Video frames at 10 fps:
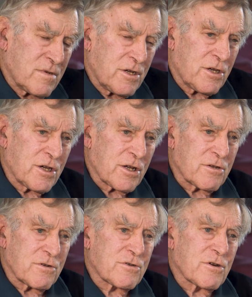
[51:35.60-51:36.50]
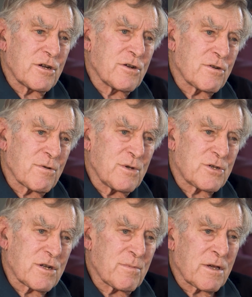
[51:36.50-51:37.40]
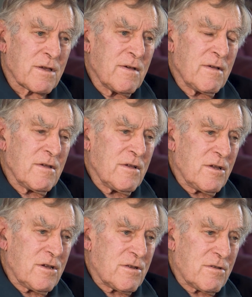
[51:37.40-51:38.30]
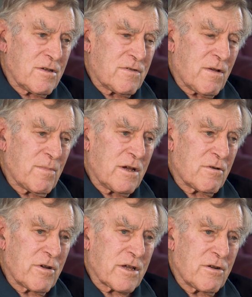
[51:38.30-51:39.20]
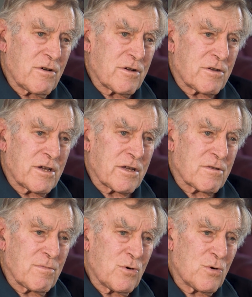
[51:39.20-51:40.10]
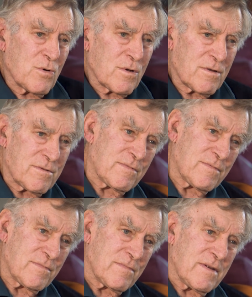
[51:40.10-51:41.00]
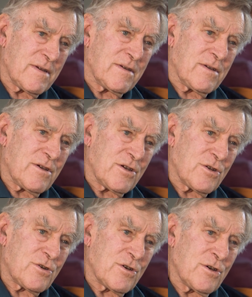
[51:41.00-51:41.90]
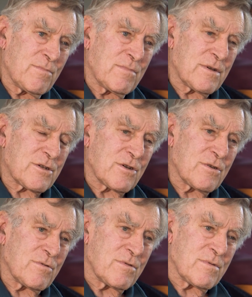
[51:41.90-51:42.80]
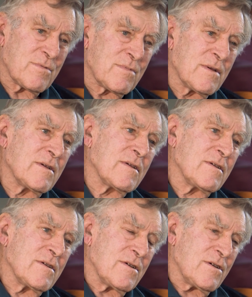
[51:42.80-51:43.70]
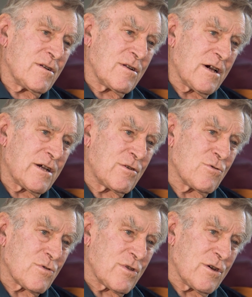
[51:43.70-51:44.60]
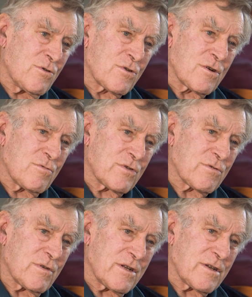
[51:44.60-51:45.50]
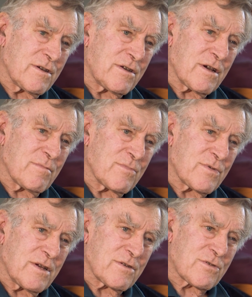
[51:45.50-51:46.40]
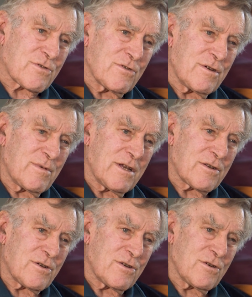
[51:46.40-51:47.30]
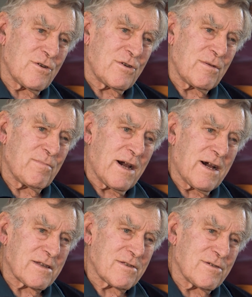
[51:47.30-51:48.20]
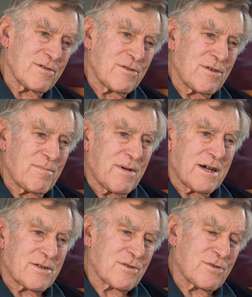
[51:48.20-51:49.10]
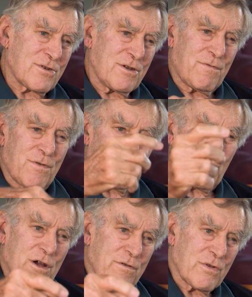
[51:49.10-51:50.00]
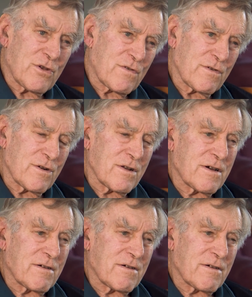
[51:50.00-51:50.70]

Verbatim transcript: he kicked it straight into my stomach. And they somehow reckoned I'd kicked the ball into him. So Laidlaw, their hooker, was the one, he comes out screaming out, you dirty bastard, dirty bastard, because he flipped over this little